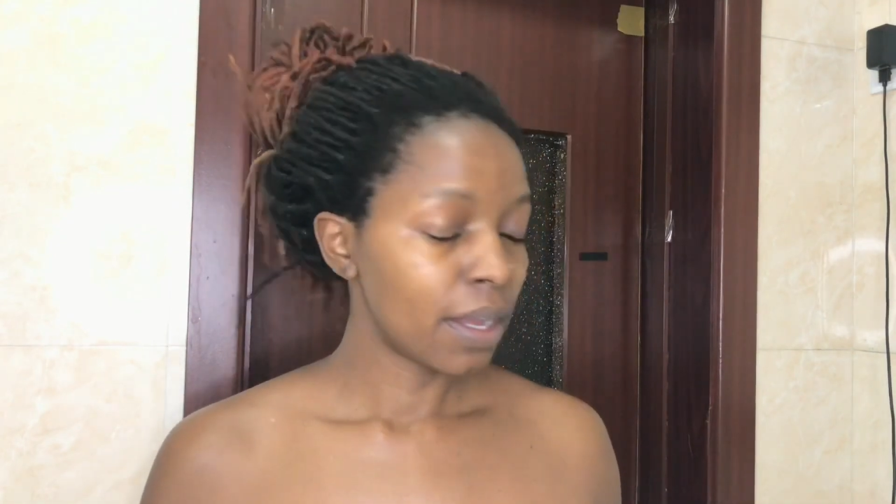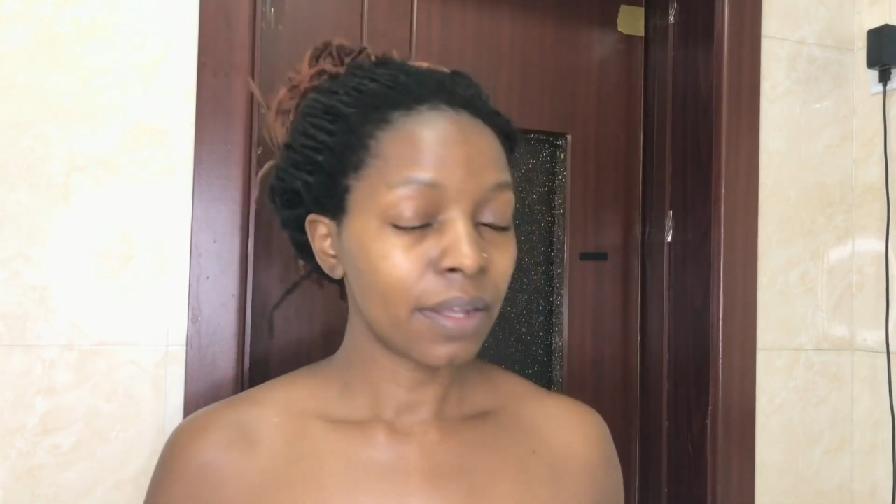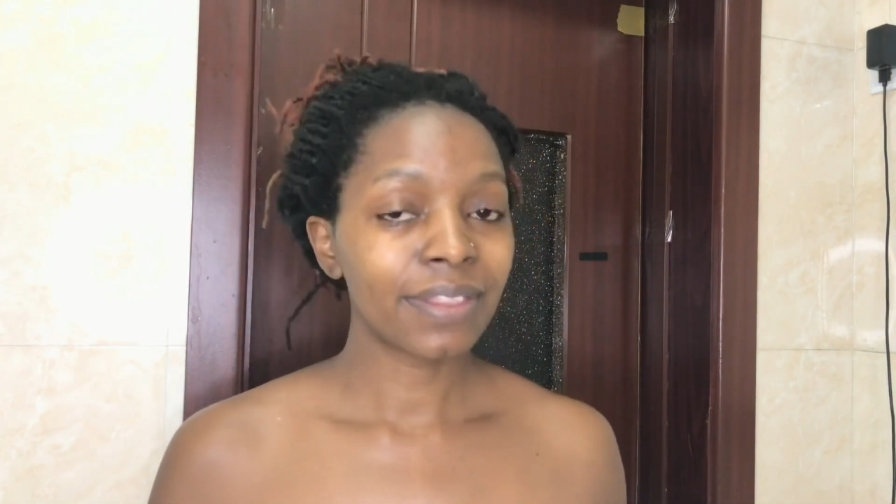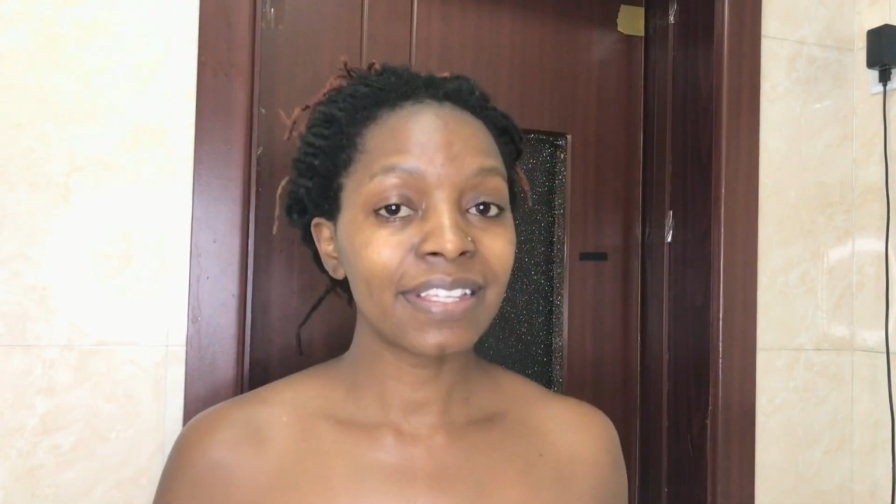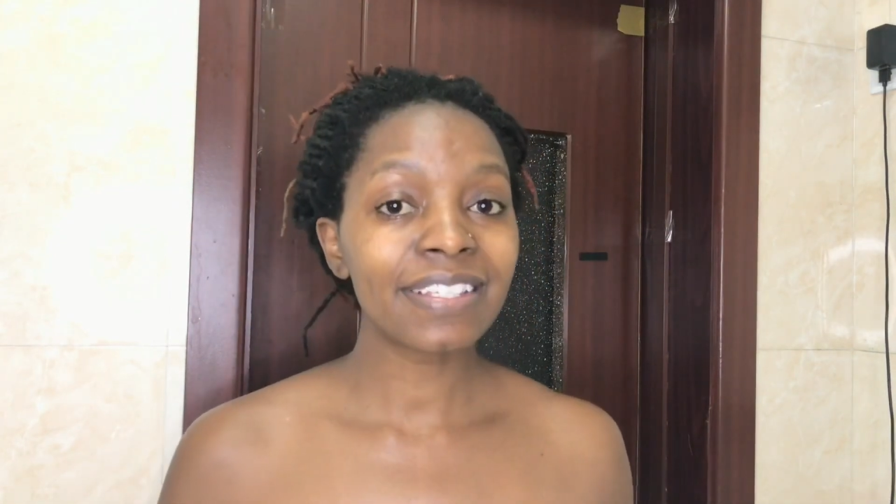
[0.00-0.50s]

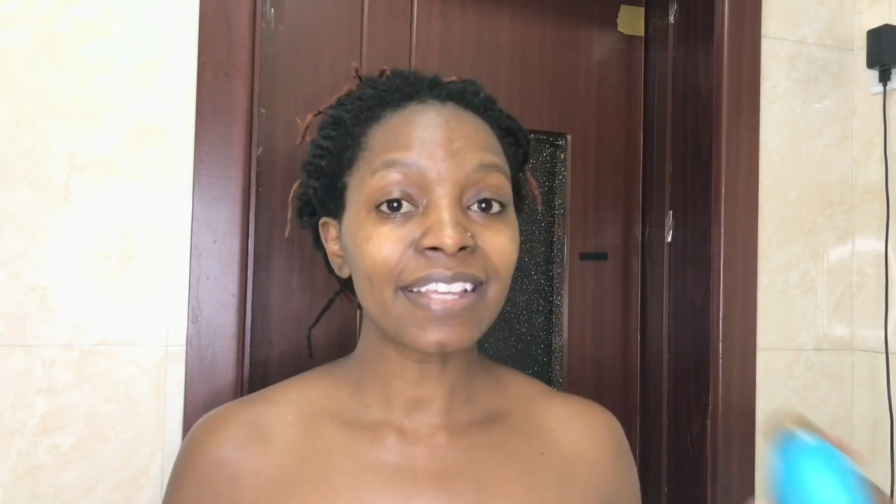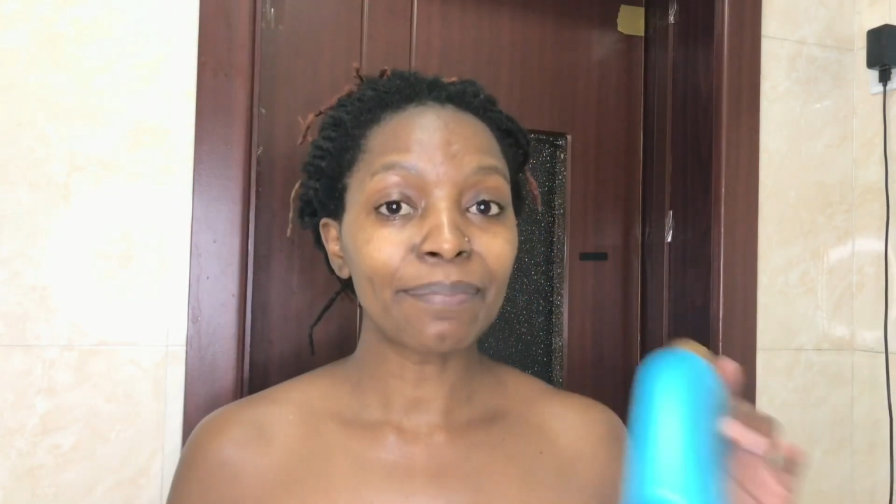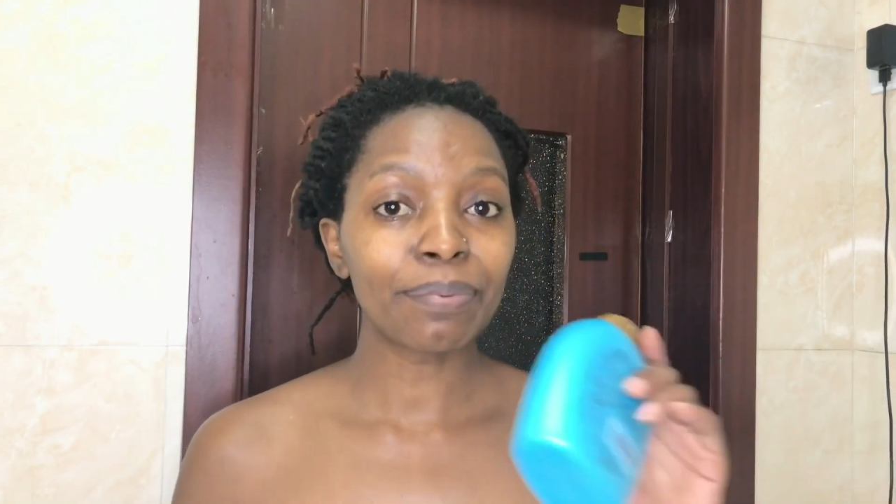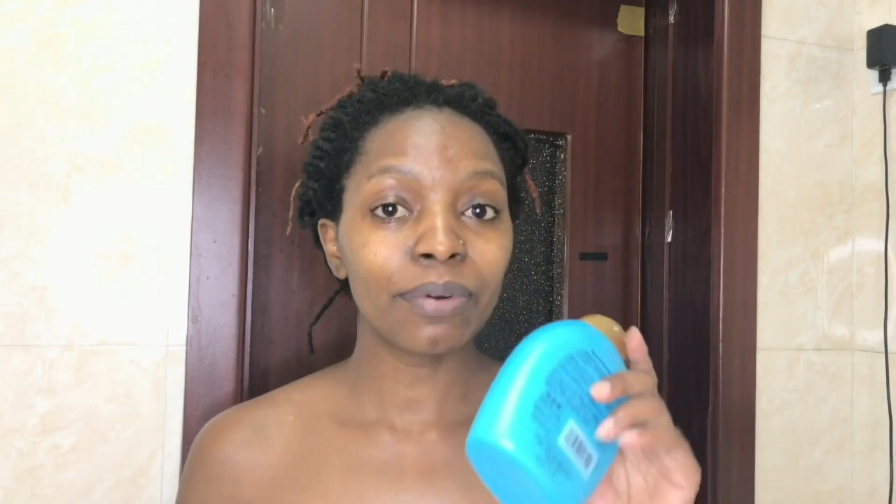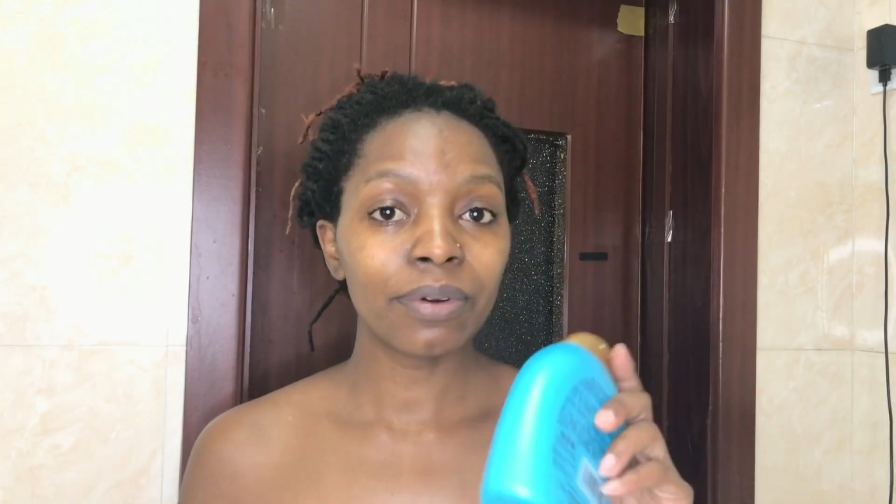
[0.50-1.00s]
This
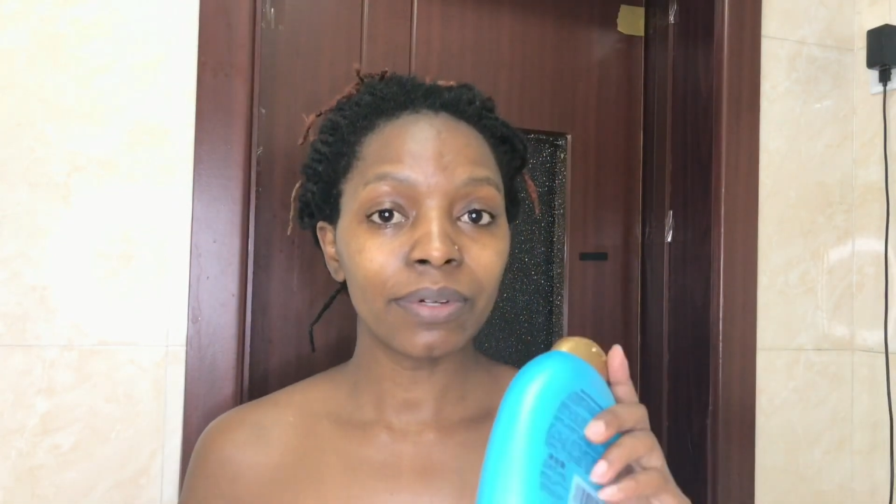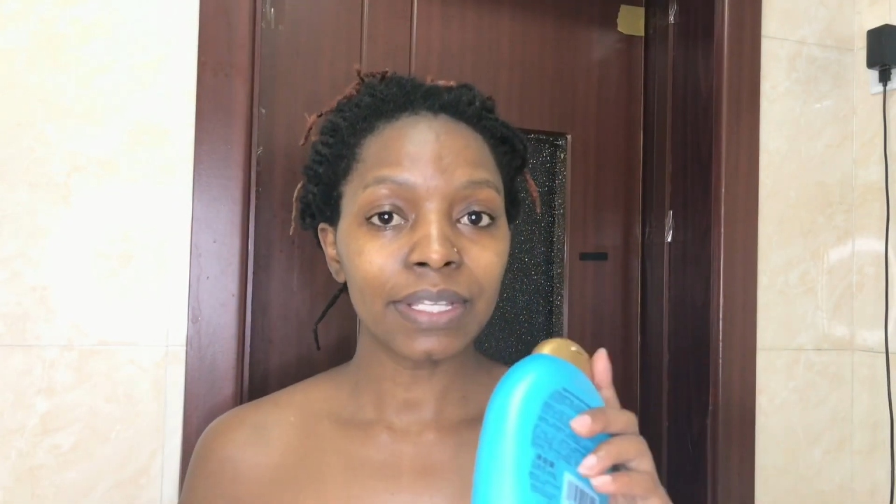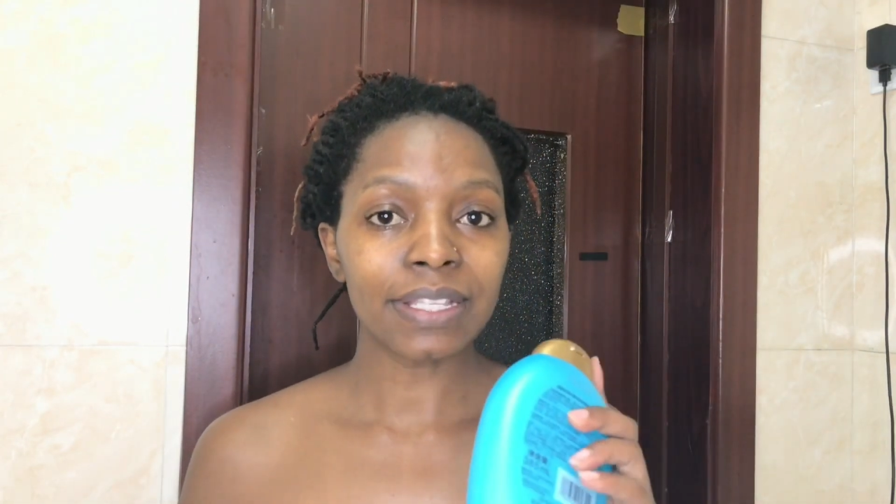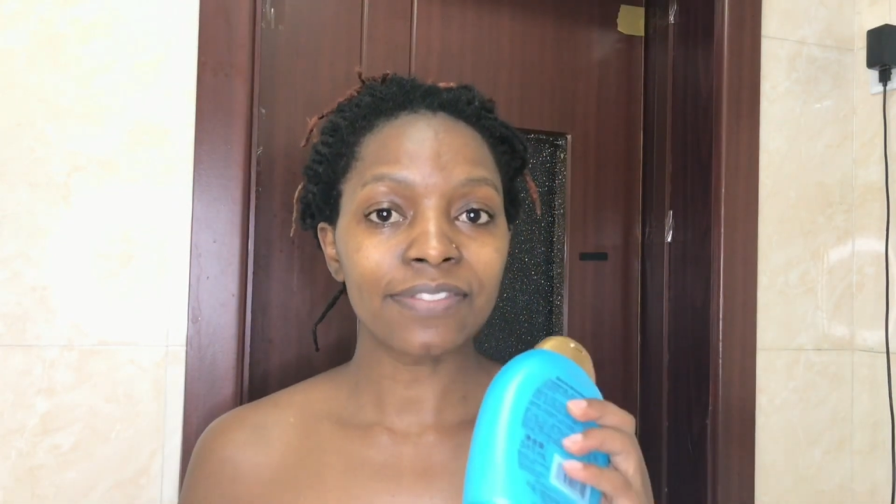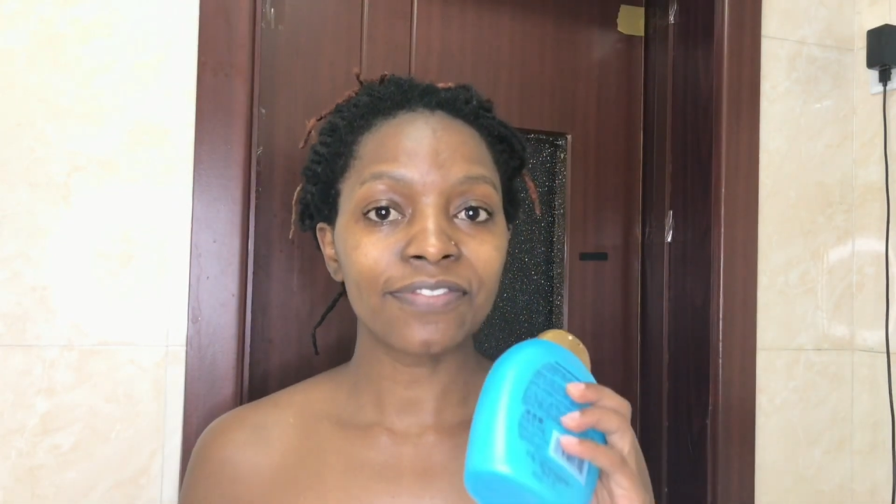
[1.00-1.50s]
shampoo
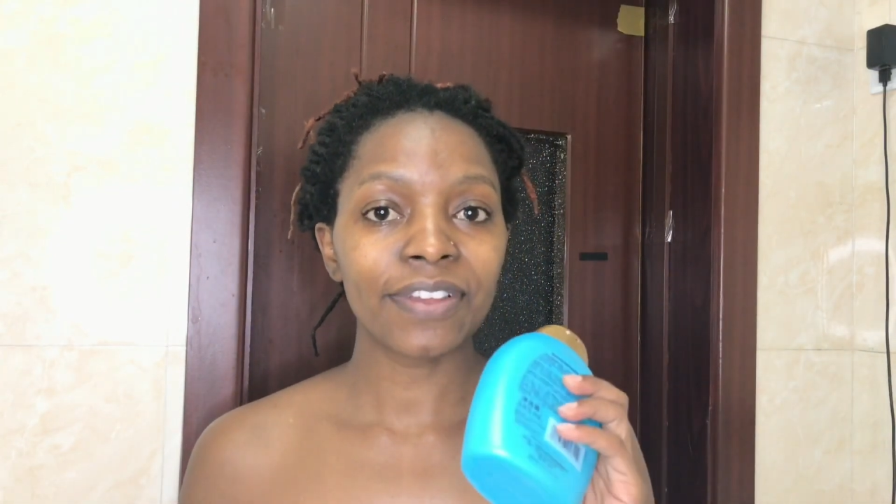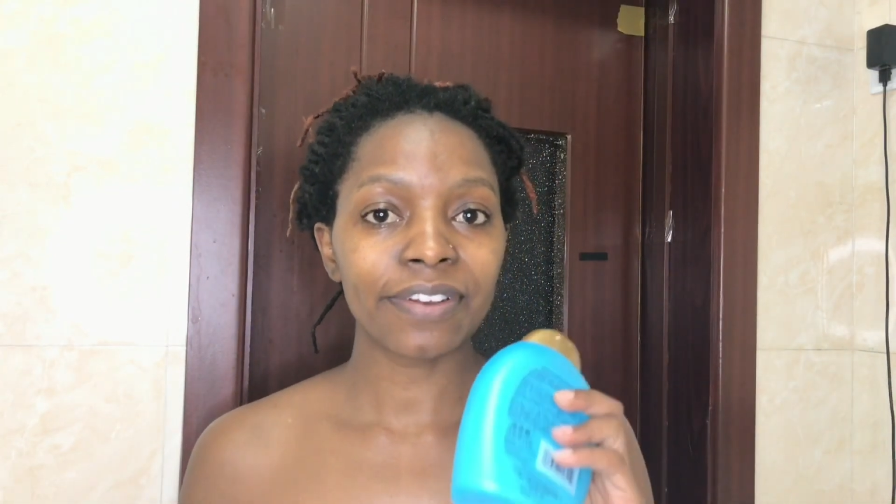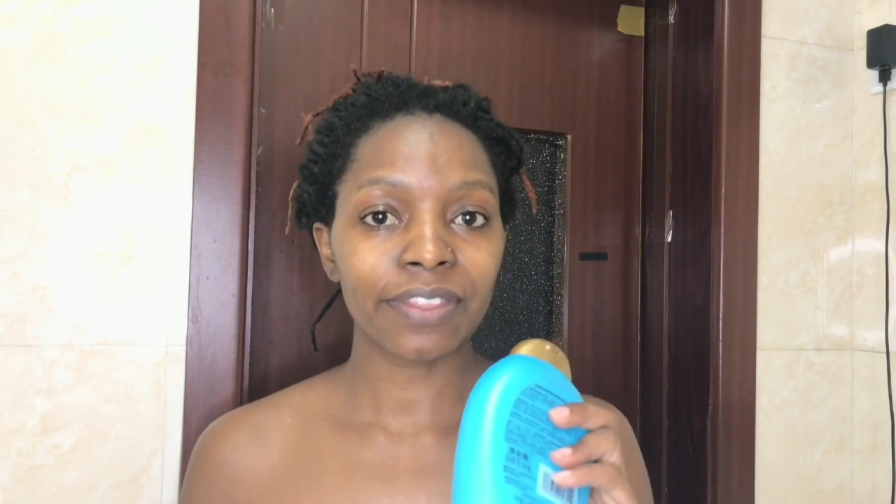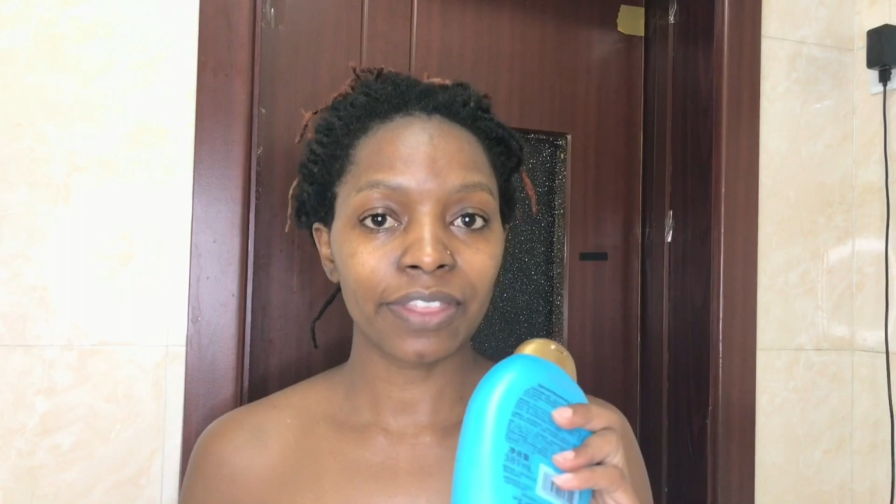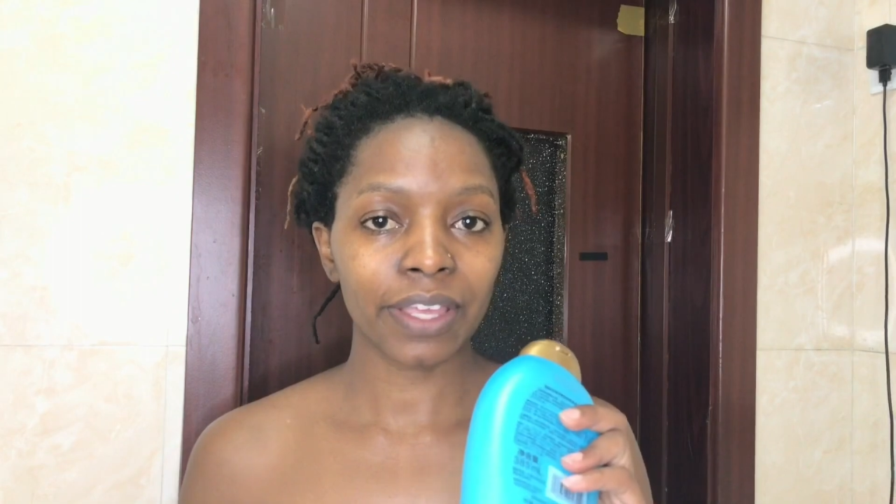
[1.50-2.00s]
is
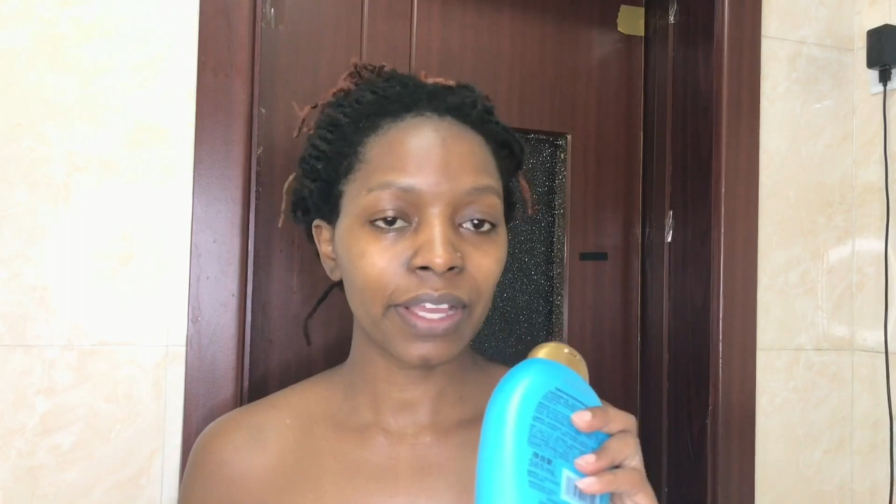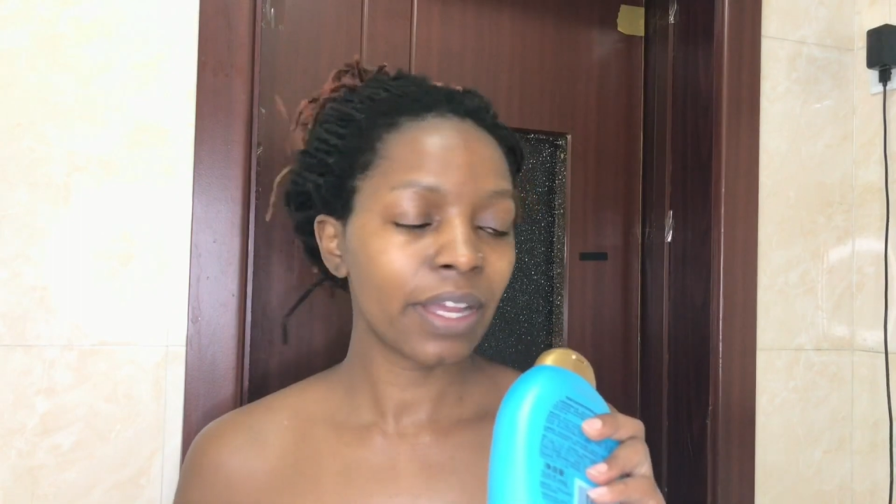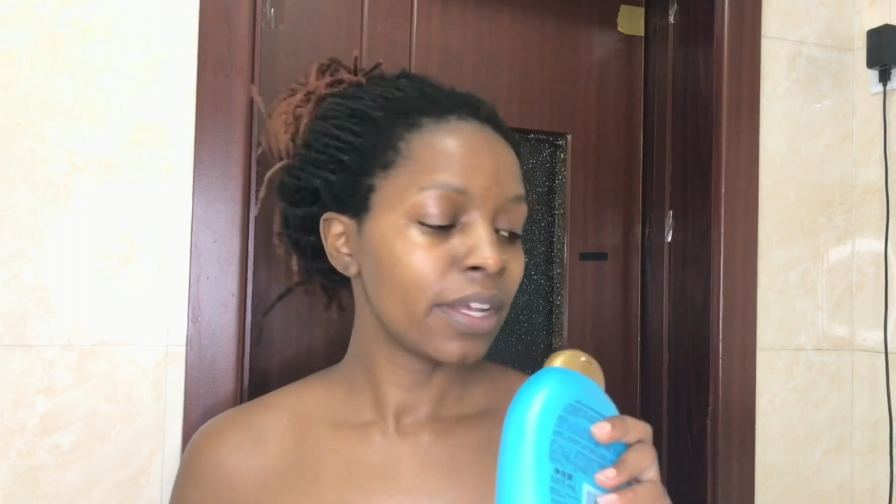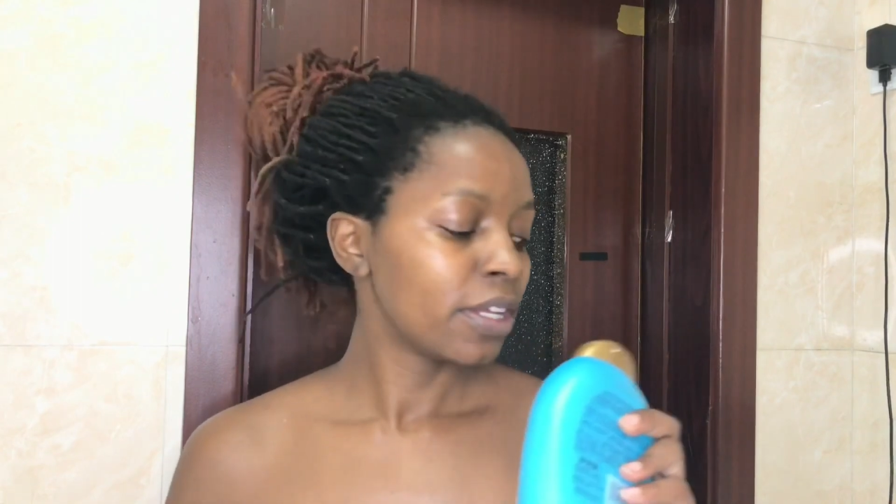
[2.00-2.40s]
very thick,